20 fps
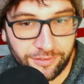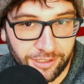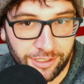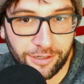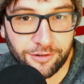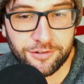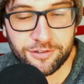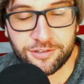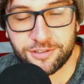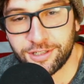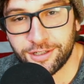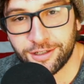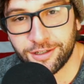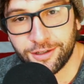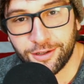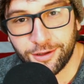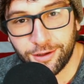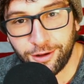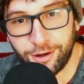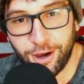you know, just to
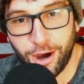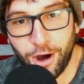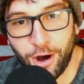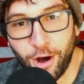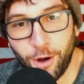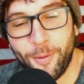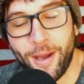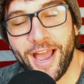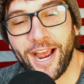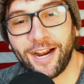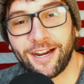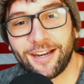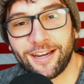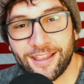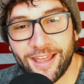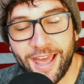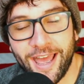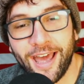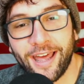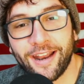call back to
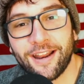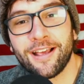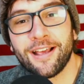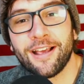that,